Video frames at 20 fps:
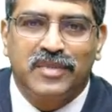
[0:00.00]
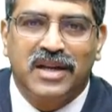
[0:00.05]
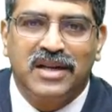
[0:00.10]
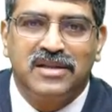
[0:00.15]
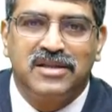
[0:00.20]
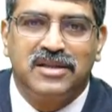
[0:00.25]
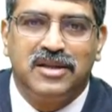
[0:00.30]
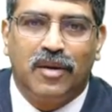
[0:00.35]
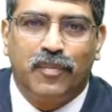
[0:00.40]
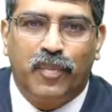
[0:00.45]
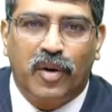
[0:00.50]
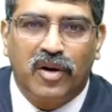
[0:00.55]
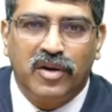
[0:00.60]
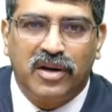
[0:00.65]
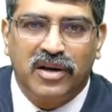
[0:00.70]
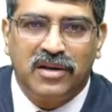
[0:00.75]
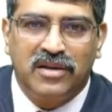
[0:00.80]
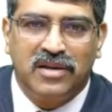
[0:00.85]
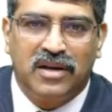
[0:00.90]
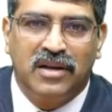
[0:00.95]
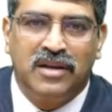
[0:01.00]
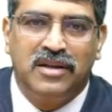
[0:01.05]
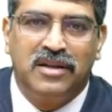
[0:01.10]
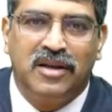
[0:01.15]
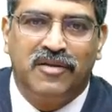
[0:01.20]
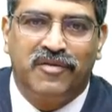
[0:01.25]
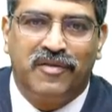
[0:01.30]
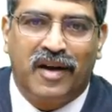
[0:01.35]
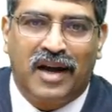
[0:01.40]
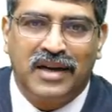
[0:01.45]
gets deposited in
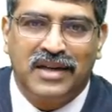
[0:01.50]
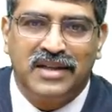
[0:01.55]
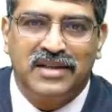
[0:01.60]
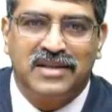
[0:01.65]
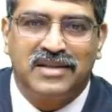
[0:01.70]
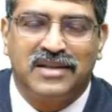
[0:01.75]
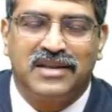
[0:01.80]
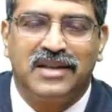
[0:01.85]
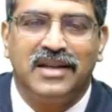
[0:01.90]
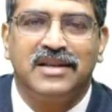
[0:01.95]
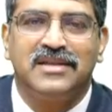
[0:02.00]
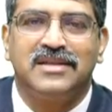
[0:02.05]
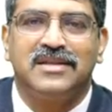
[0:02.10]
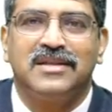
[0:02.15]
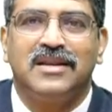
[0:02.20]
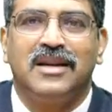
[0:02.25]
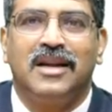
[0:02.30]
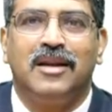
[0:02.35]
the fatty streaks,